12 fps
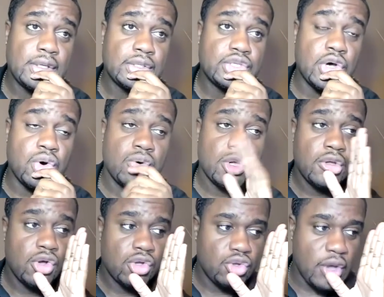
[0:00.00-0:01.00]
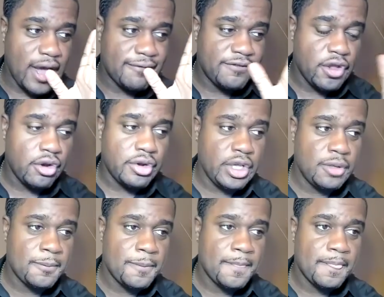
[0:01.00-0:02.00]
so you have Fury,
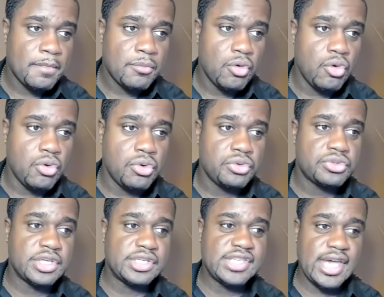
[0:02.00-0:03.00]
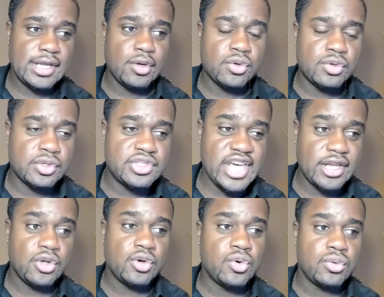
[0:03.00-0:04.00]
who's the
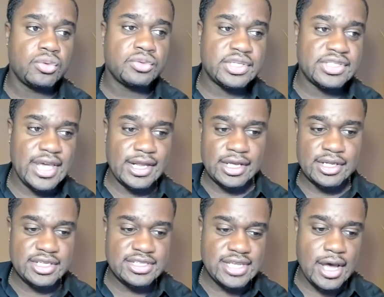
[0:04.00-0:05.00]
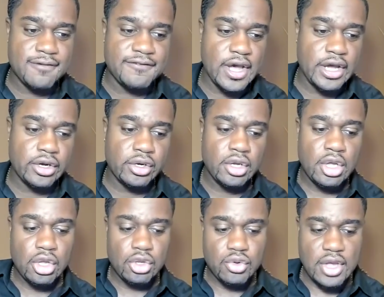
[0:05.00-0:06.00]
technically sound fighter.
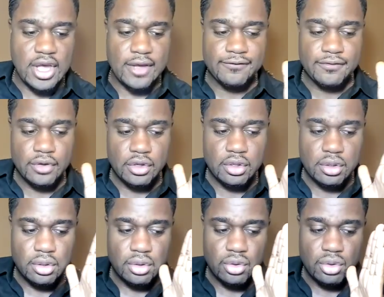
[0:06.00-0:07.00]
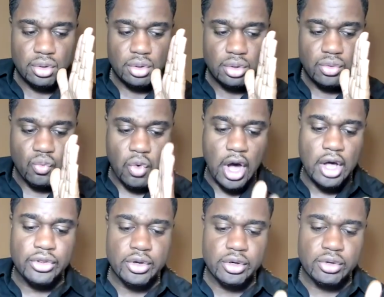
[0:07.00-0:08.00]
You have
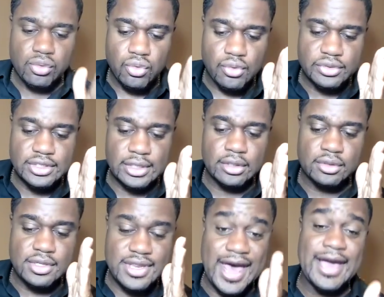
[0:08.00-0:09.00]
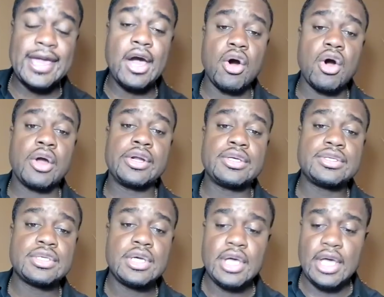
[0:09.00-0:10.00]
Wilder, who was the knockout
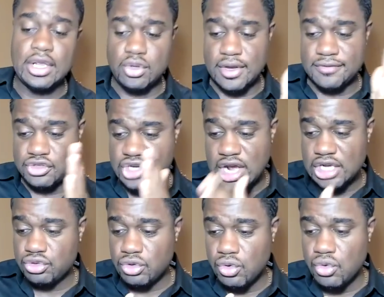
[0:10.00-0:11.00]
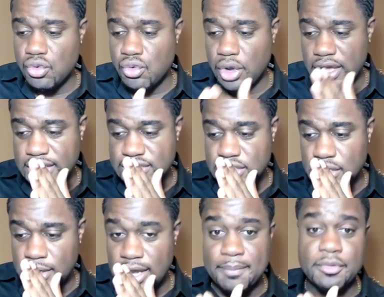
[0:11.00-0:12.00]
artist, and you have Joshua, who is
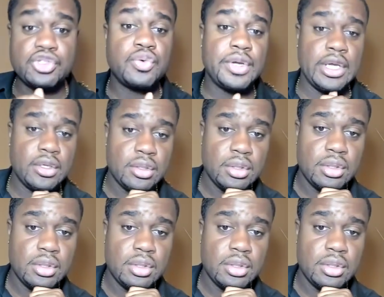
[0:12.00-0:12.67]
the in between.